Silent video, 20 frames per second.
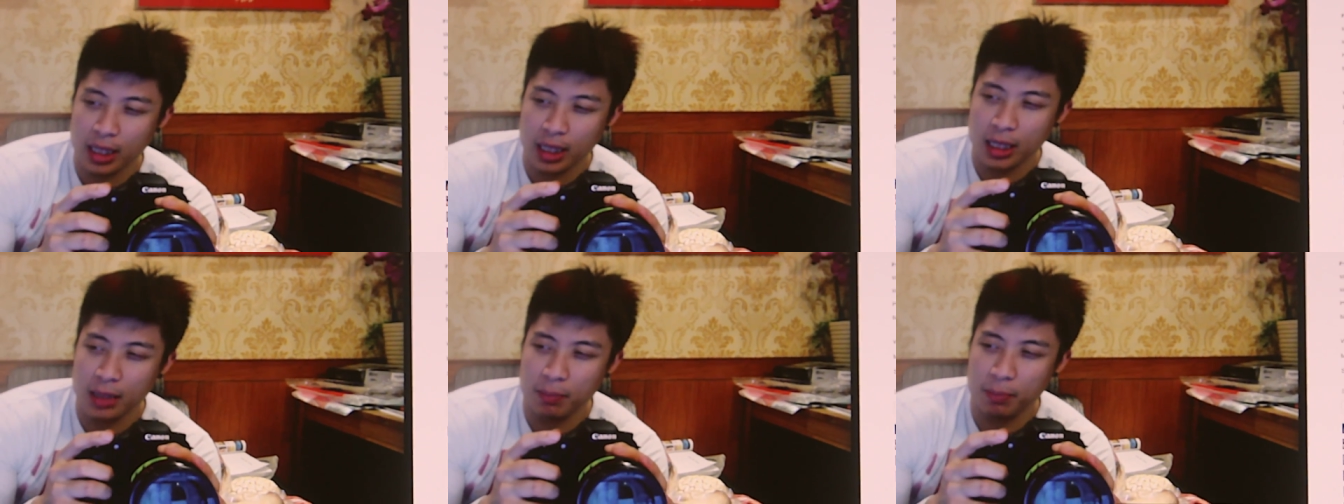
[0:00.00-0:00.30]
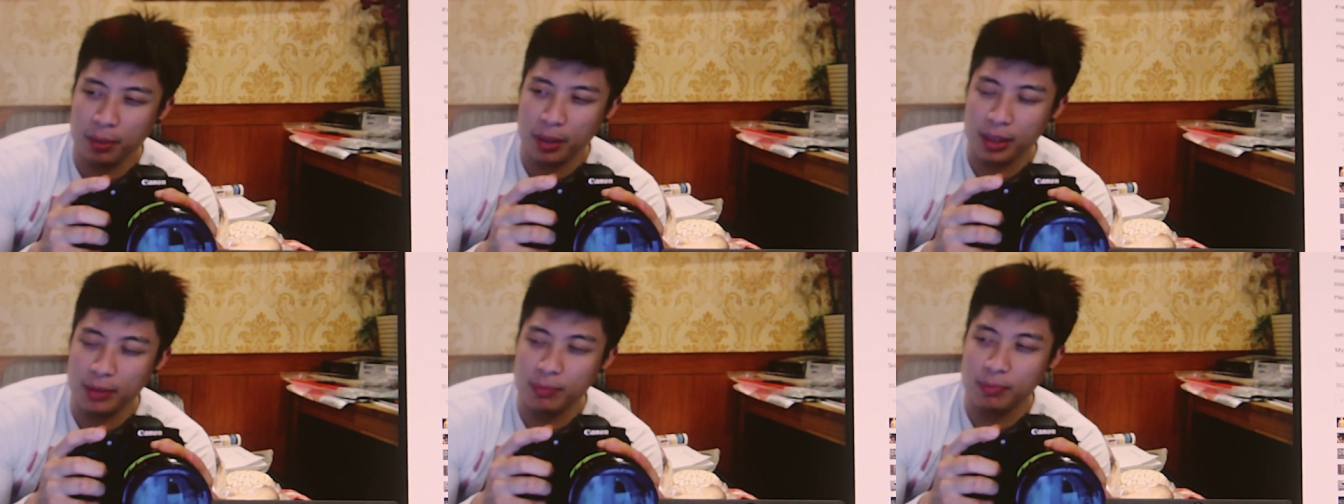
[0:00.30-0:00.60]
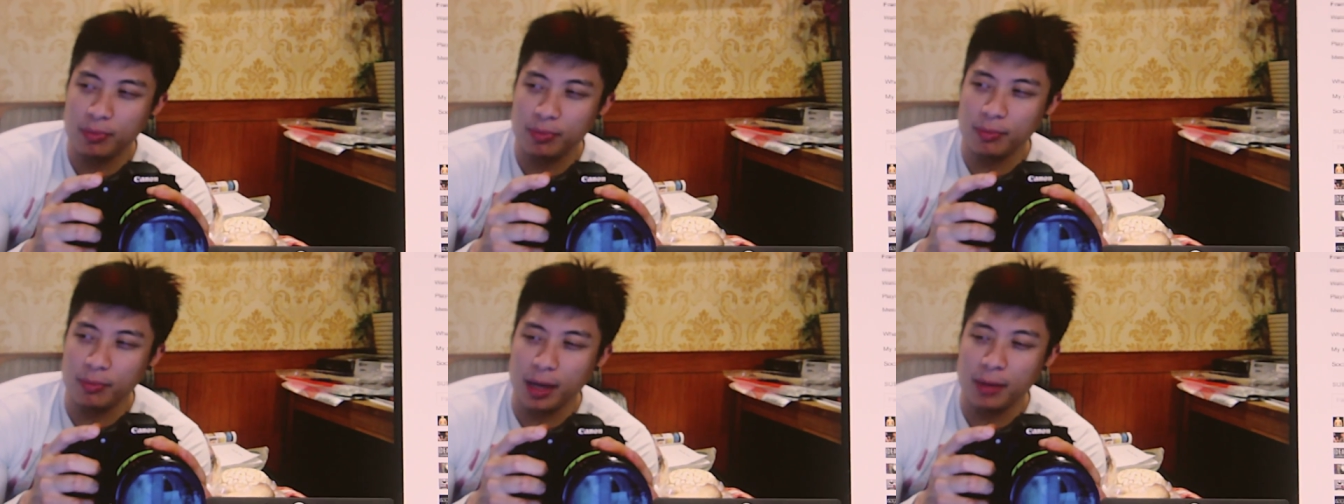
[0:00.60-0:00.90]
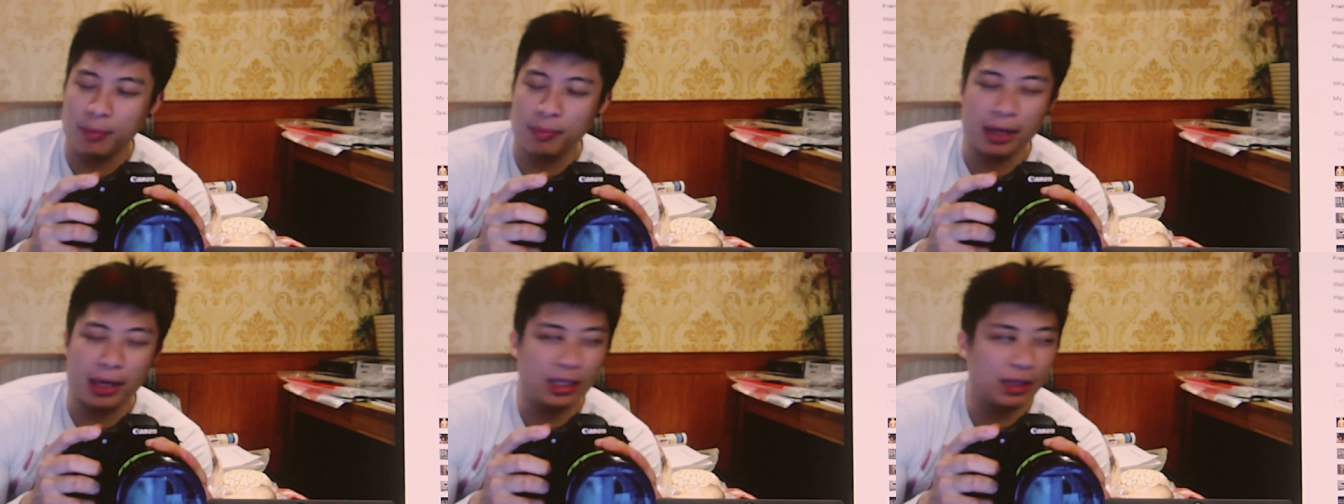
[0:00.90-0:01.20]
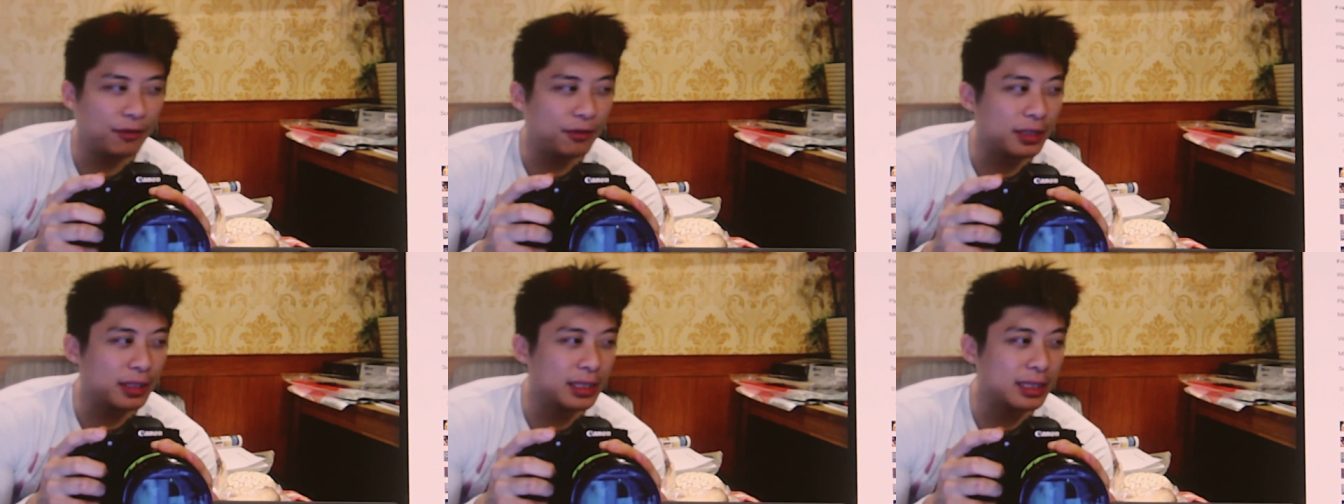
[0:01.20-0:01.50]
But my, my
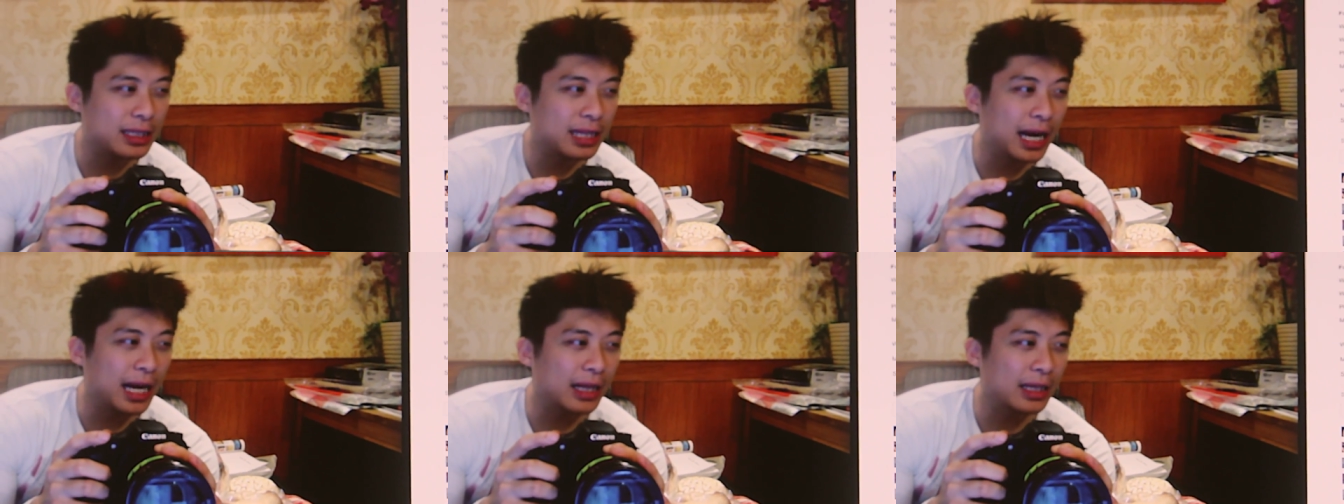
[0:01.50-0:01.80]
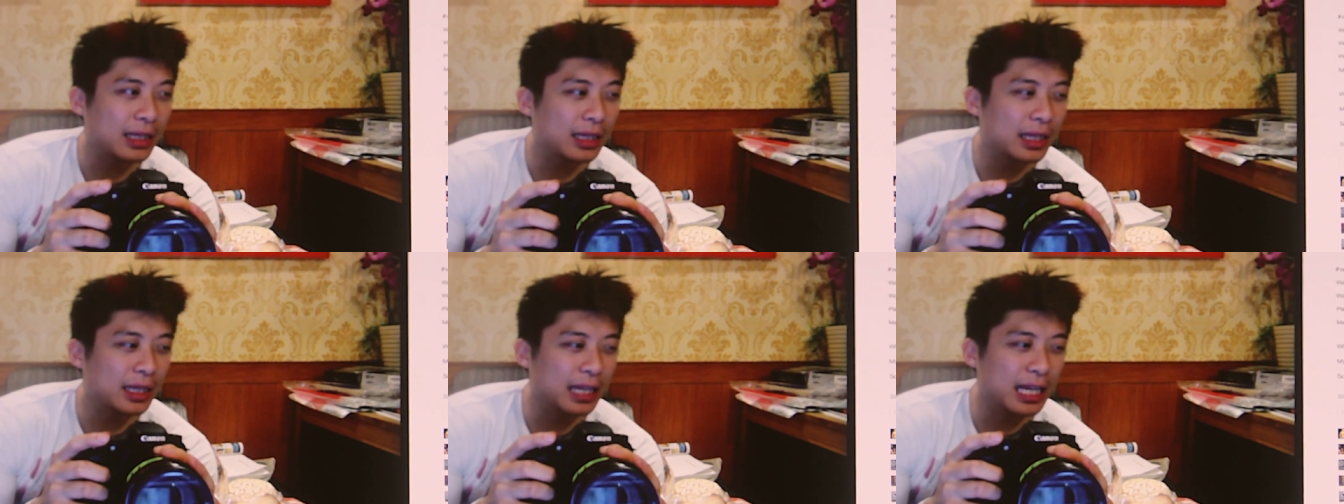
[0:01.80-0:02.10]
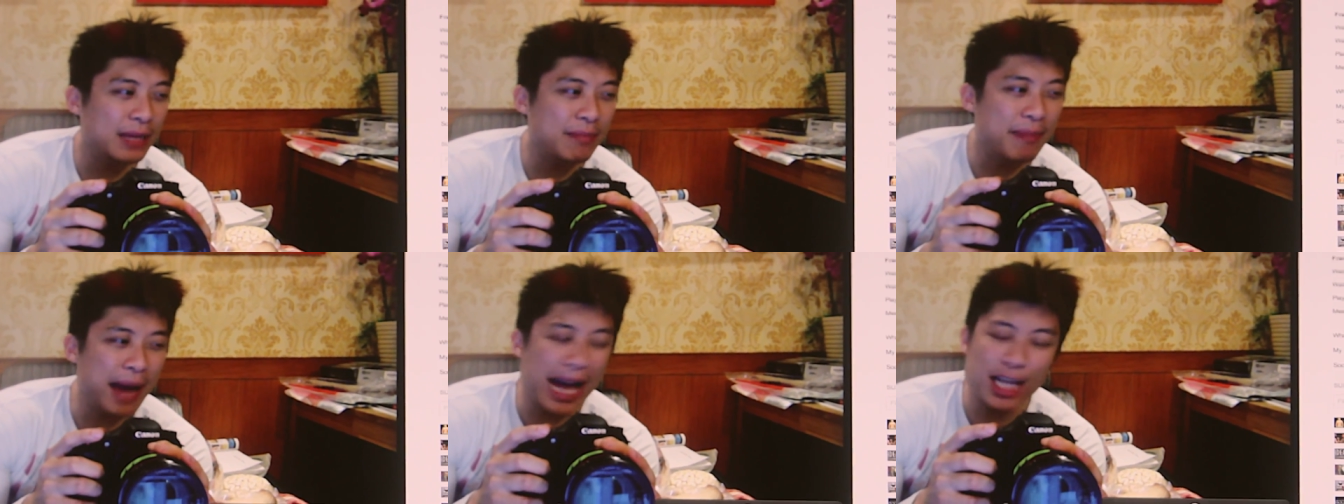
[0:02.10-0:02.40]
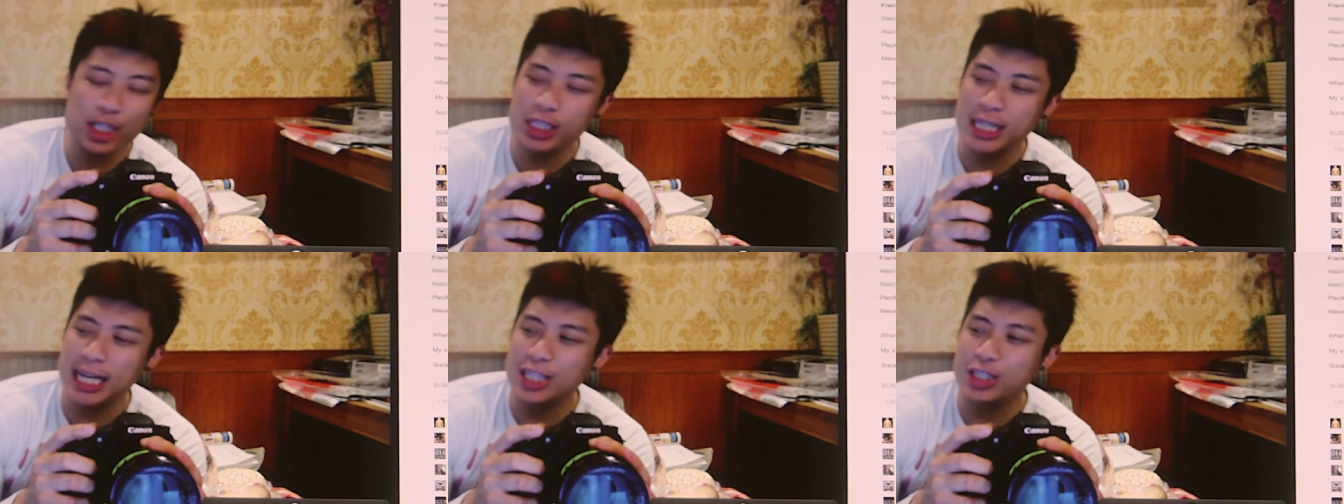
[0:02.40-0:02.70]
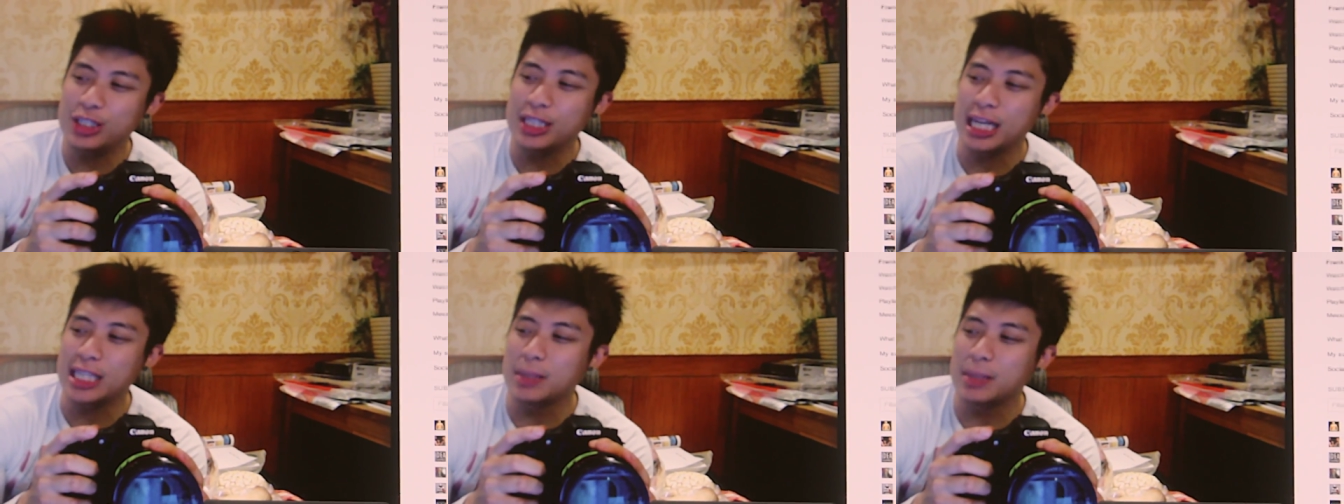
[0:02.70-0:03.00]
difference is that, that the
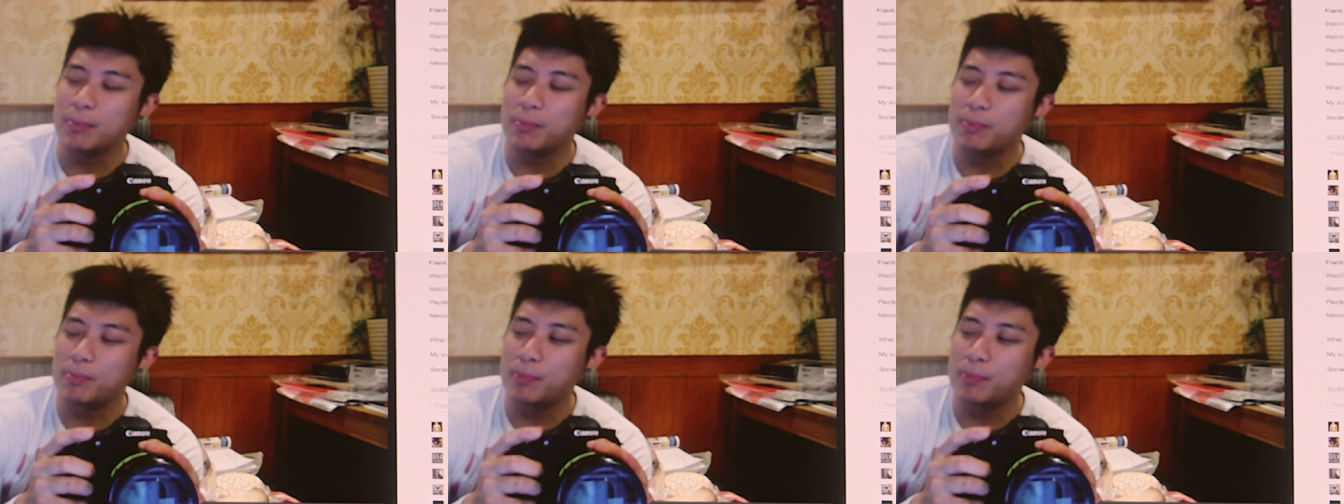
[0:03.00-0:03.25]
imagination that's uh,